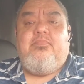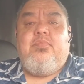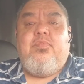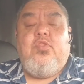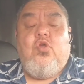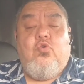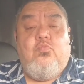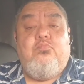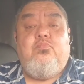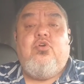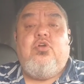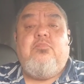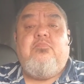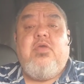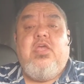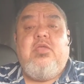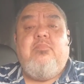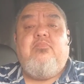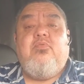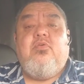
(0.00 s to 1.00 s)
notebook
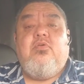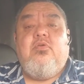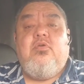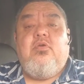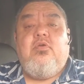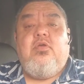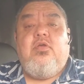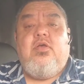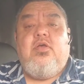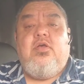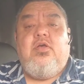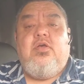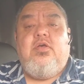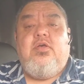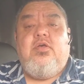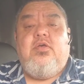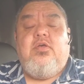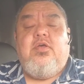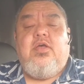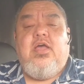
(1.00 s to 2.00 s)
paper.
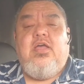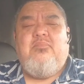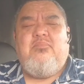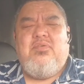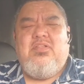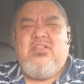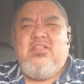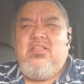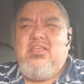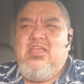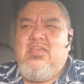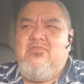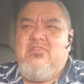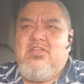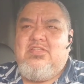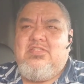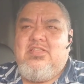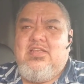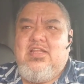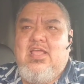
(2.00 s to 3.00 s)
I believe
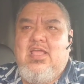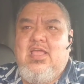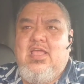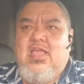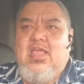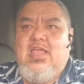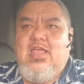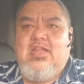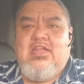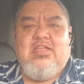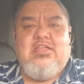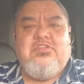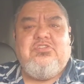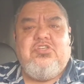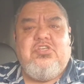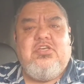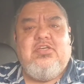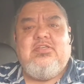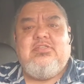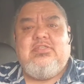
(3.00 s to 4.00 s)
it's an 80
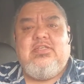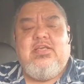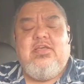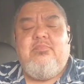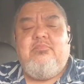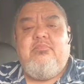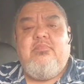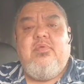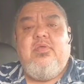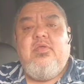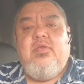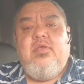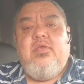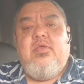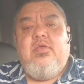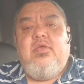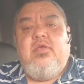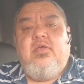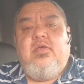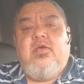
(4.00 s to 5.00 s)
GSM,
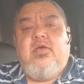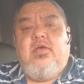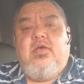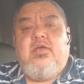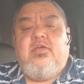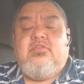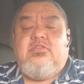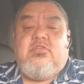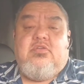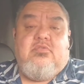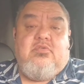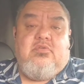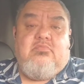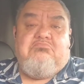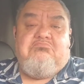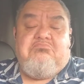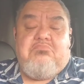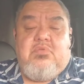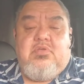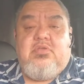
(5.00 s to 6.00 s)
so
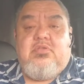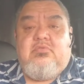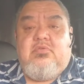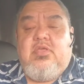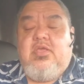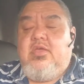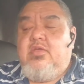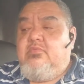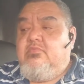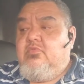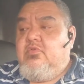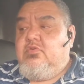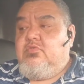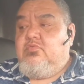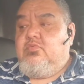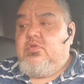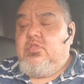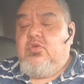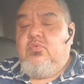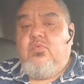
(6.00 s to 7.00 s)
yeah, it worked
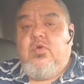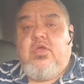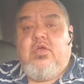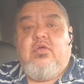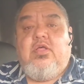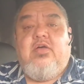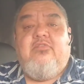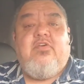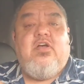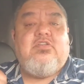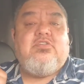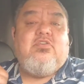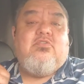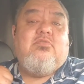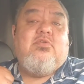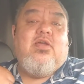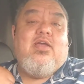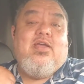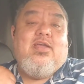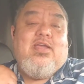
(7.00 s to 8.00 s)
really well.
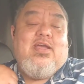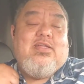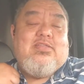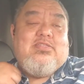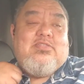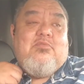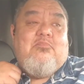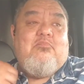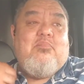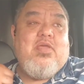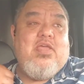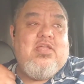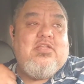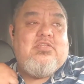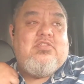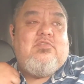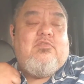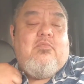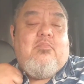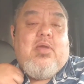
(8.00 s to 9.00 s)
I got some
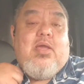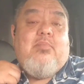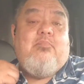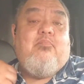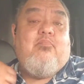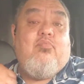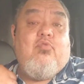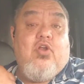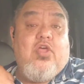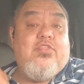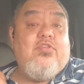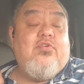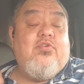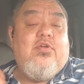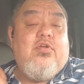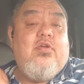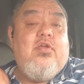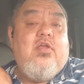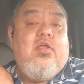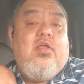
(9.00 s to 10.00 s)
pens for my
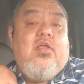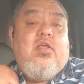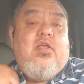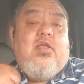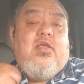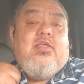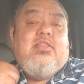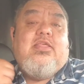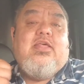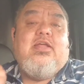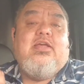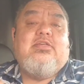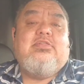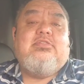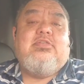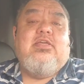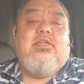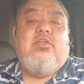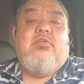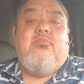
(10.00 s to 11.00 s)
brother that I
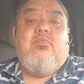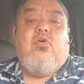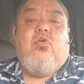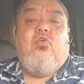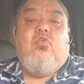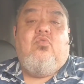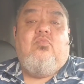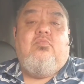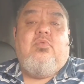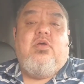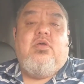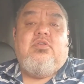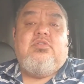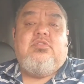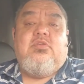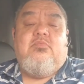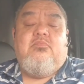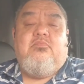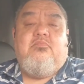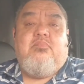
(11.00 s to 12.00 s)
sent him home,
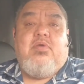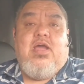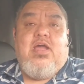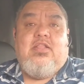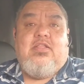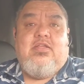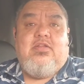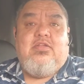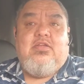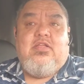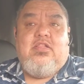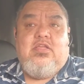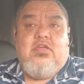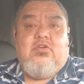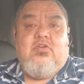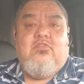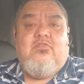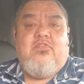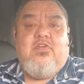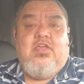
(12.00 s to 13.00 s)
some Pilot
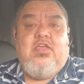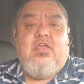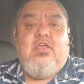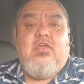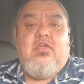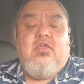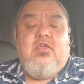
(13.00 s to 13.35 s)
calligraphy